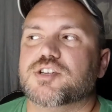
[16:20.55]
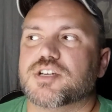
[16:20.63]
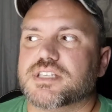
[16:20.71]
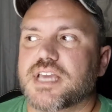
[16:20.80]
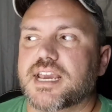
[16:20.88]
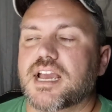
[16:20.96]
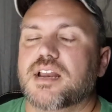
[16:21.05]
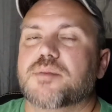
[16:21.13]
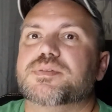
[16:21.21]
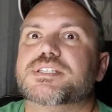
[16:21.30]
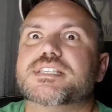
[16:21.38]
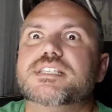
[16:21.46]
Just an
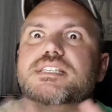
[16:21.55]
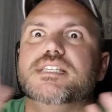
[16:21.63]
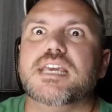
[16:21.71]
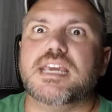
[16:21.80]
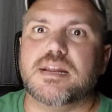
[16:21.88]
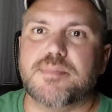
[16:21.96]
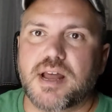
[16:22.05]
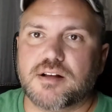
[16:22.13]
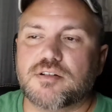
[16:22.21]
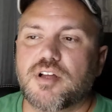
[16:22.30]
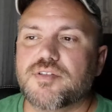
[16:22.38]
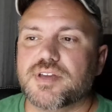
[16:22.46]
obscene amount
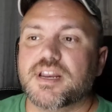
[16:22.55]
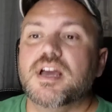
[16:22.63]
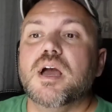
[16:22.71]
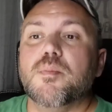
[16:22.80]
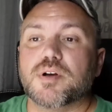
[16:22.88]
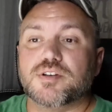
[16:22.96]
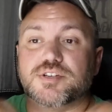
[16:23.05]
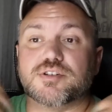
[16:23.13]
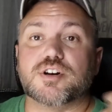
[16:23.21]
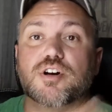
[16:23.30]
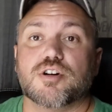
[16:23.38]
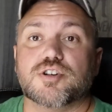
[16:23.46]
of clothing because
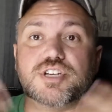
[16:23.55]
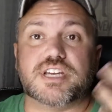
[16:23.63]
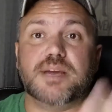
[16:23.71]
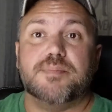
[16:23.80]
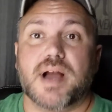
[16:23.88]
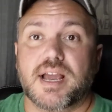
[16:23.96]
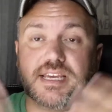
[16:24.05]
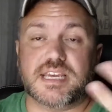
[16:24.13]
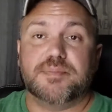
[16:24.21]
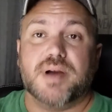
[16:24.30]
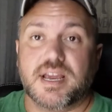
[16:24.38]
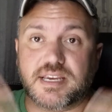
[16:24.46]
they're encouraged to keep
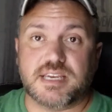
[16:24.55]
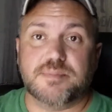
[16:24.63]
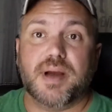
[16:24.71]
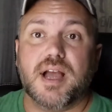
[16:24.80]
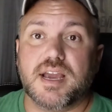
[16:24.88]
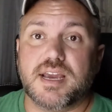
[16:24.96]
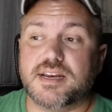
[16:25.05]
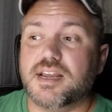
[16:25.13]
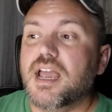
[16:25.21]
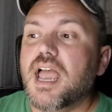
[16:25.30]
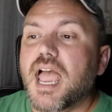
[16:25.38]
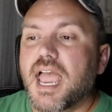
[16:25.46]
buying.
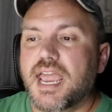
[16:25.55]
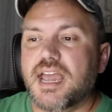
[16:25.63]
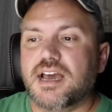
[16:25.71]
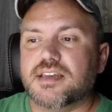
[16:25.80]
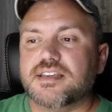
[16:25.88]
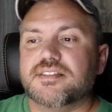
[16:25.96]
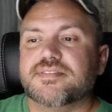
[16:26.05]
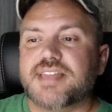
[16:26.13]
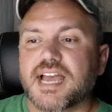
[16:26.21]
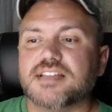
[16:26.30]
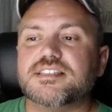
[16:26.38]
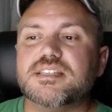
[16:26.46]
And
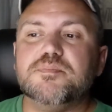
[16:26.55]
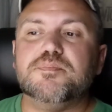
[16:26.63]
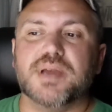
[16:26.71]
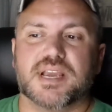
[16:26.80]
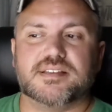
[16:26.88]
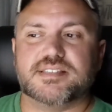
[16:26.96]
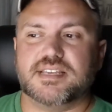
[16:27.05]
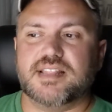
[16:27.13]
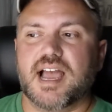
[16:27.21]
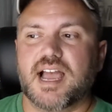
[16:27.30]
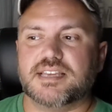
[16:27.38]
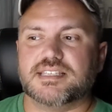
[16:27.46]
that's the biggest thing
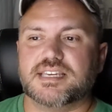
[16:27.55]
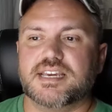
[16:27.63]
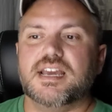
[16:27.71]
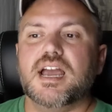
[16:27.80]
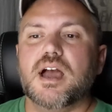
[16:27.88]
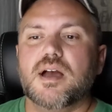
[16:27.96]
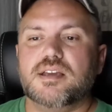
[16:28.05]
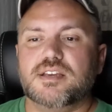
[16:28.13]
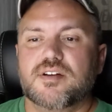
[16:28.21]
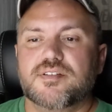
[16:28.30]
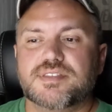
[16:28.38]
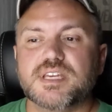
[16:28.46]
that I see.
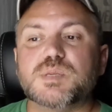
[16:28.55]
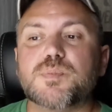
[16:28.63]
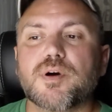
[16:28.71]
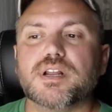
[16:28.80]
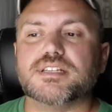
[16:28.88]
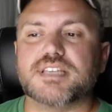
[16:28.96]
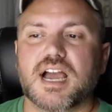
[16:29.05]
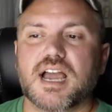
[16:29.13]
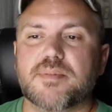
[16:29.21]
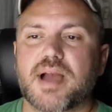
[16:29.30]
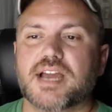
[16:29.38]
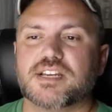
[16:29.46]
At this point in
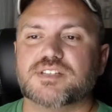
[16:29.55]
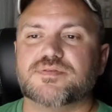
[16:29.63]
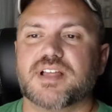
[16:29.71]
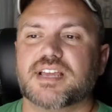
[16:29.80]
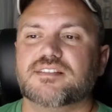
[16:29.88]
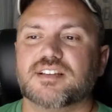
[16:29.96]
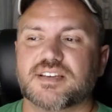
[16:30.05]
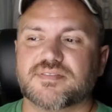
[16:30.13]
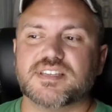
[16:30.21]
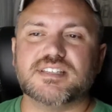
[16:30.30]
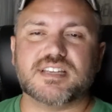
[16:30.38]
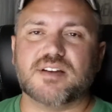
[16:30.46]
time, I just feel like, look,
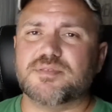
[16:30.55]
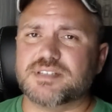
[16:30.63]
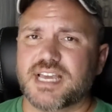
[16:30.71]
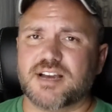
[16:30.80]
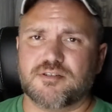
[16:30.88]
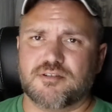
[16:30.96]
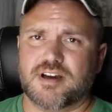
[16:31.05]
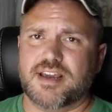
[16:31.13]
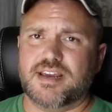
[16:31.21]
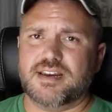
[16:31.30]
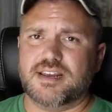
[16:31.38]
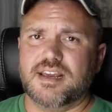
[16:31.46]
if this stuff was that
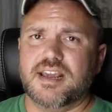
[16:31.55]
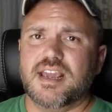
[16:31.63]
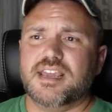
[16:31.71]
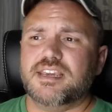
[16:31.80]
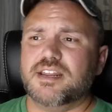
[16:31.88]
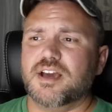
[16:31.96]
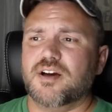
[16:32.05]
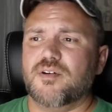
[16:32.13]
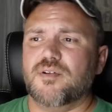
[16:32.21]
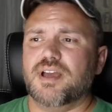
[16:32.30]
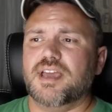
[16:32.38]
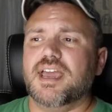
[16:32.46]
great,
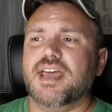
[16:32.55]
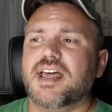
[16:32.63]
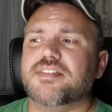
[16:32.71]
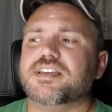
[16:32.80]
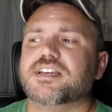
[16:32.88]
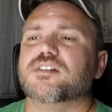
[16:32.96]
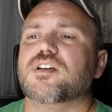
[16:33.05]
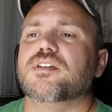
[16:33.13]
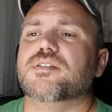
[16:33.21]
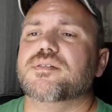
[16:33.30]
and I think